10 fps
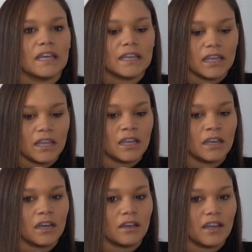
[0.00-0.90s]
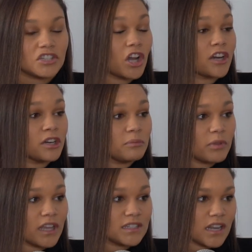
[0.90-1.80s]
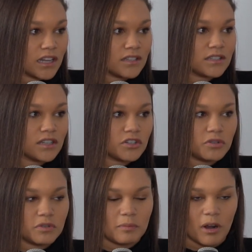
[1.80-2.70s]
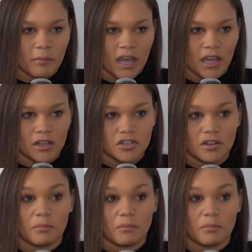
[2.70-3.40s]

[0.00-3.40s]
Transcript: his daughter played tennis, and she was around my age.